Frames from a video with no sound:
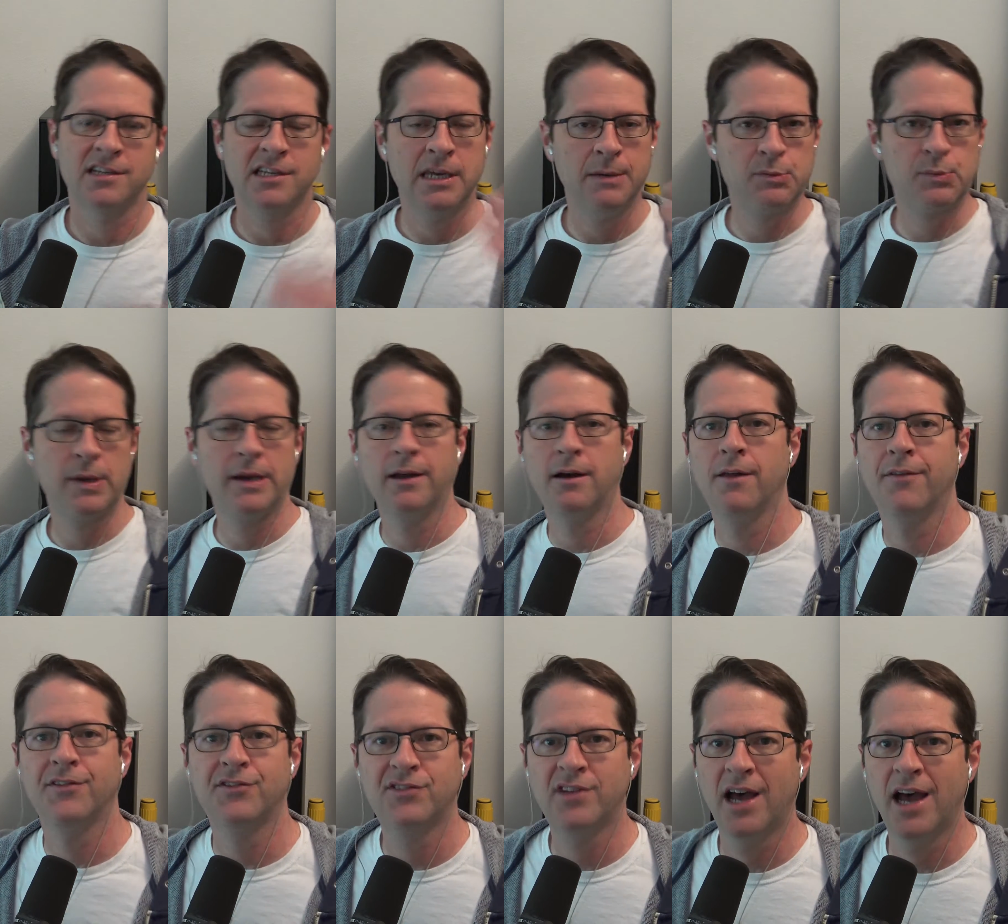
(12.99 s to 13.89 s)
I keep spending all
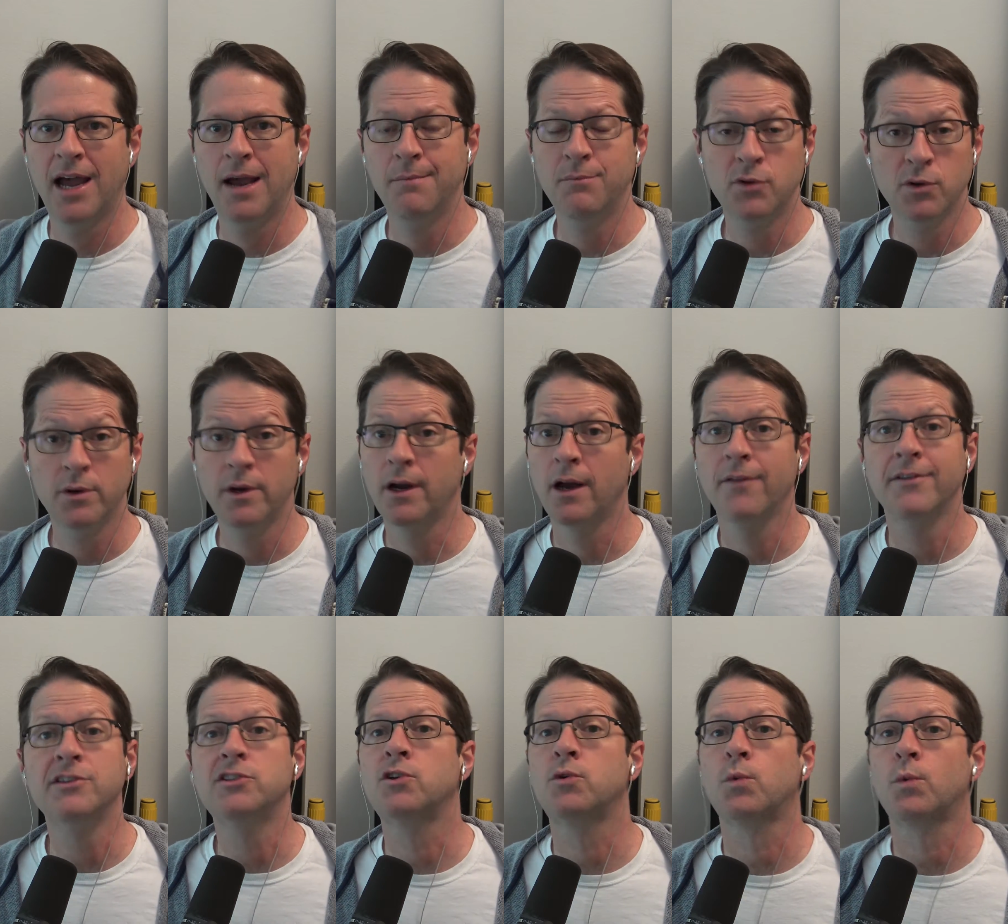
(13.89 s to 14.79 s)
this time doing all
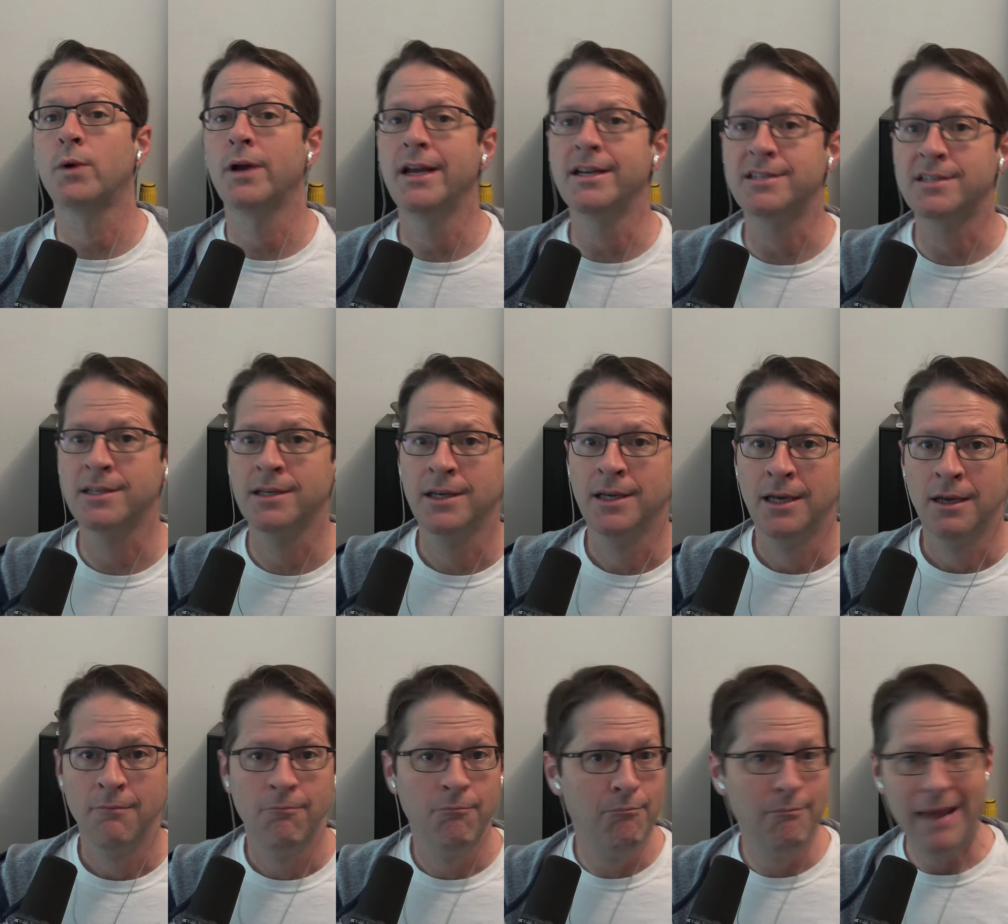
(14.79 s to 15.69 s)
these great
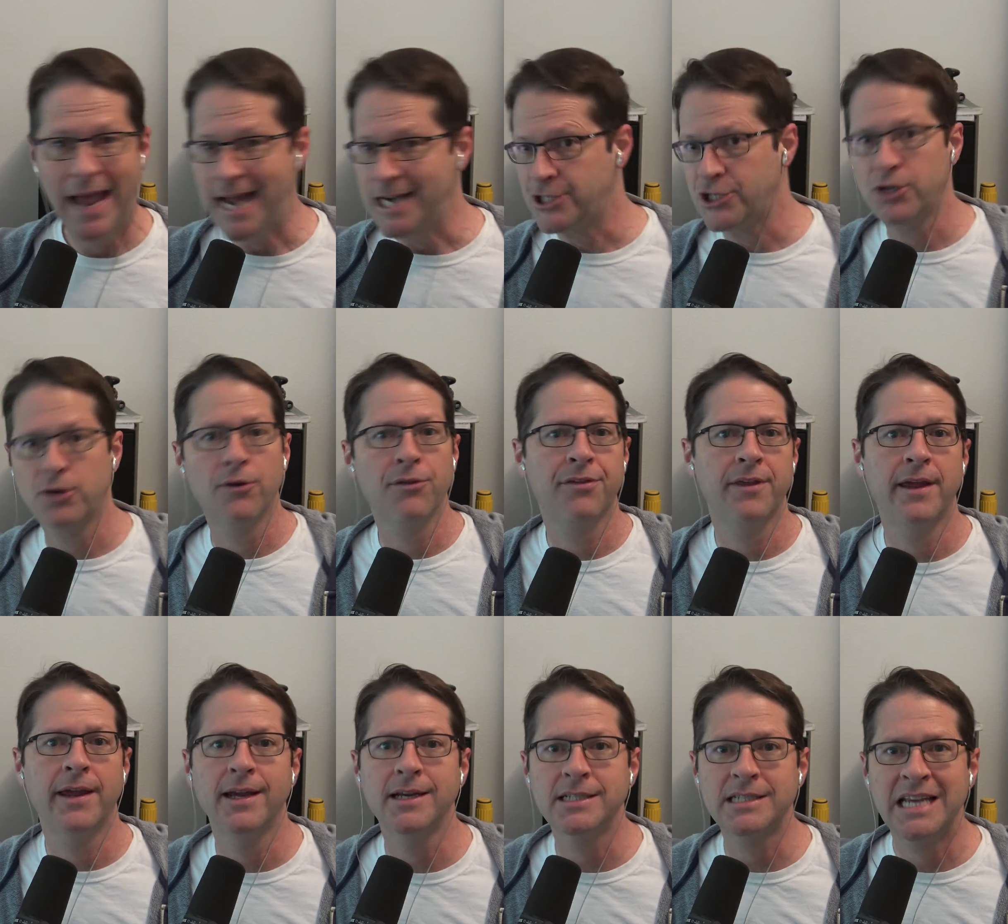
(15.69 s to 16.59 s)
magical
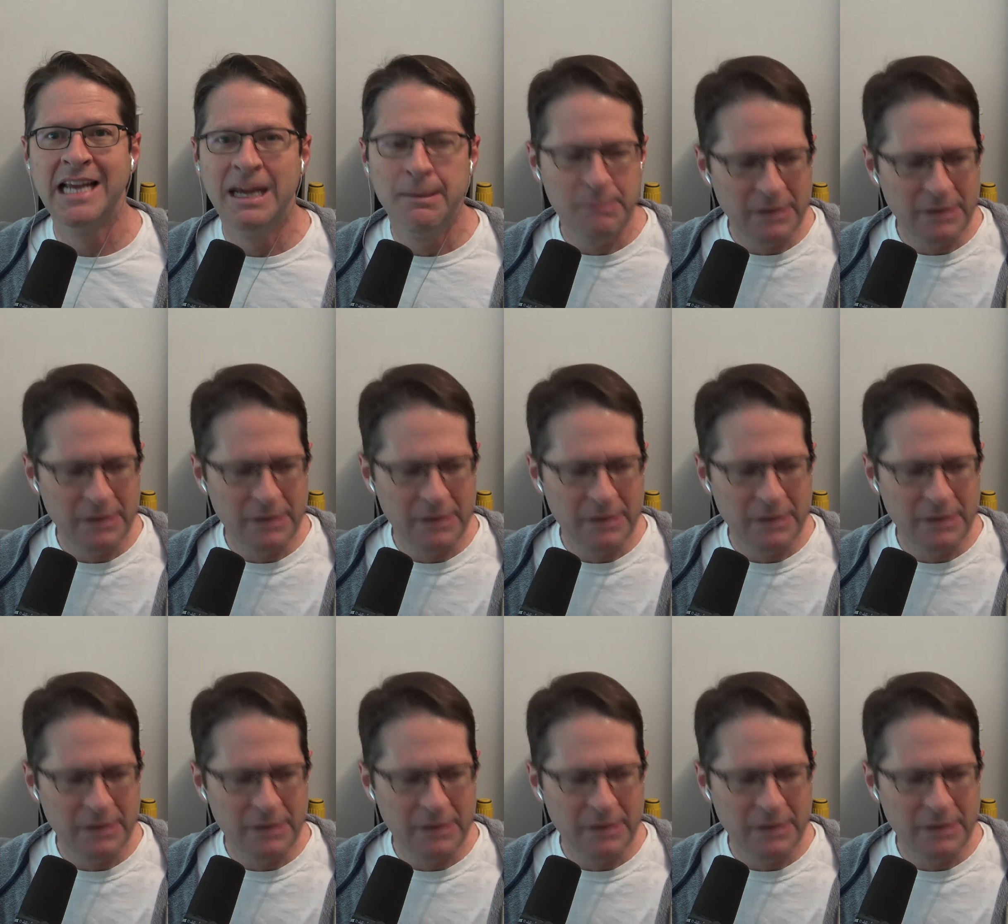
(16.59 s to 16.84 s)
things,